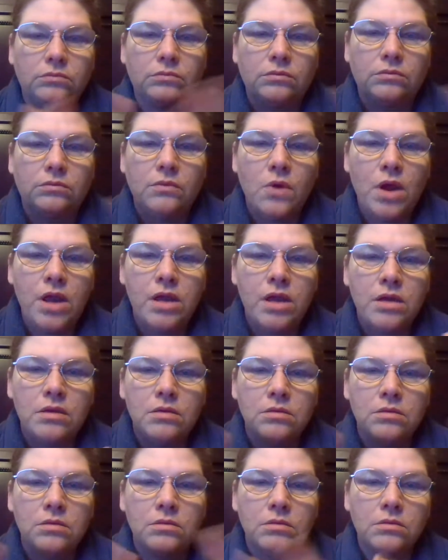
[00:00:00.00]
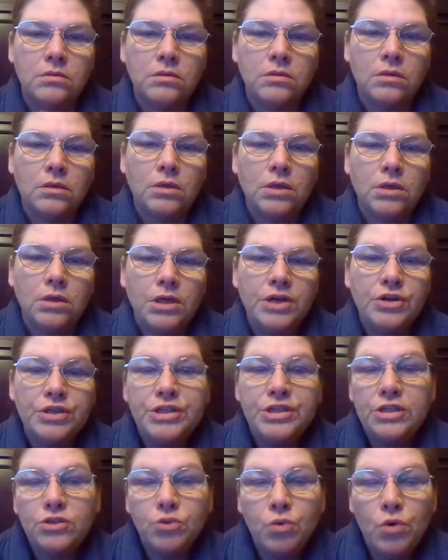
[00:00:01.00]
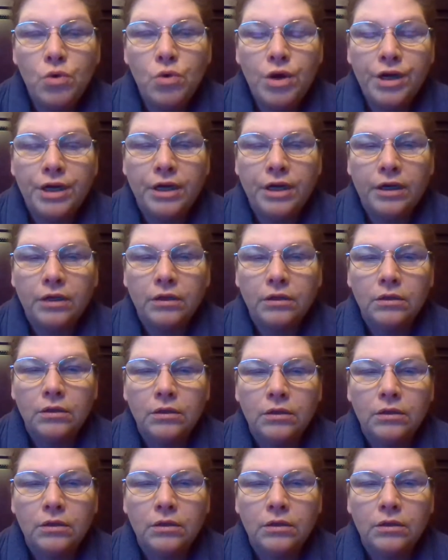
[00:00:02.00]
Right? Or is it 20?